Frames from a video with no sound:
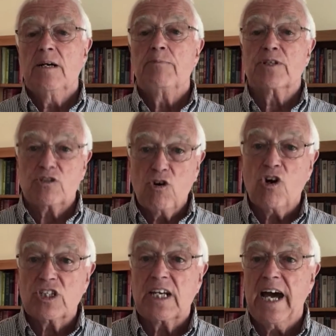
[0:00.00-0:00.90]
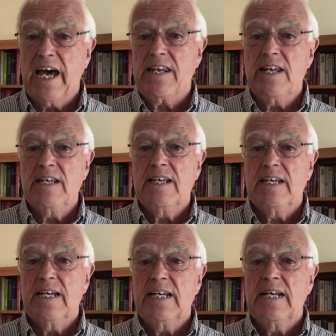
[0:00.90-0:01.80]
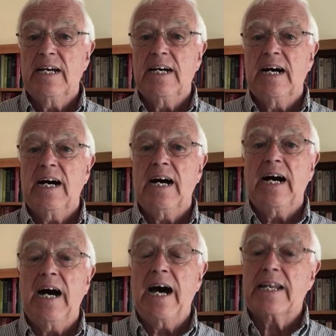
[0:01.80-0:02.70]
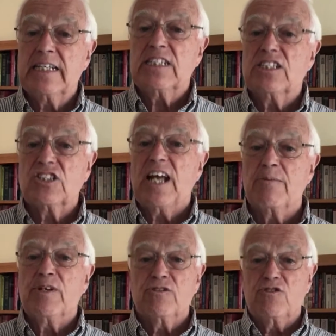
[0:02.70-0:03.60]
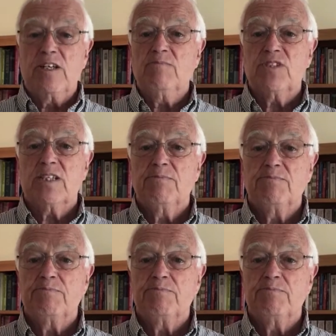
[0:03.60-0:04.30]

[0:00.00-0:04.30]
but God can. And he says, tell me your dreams.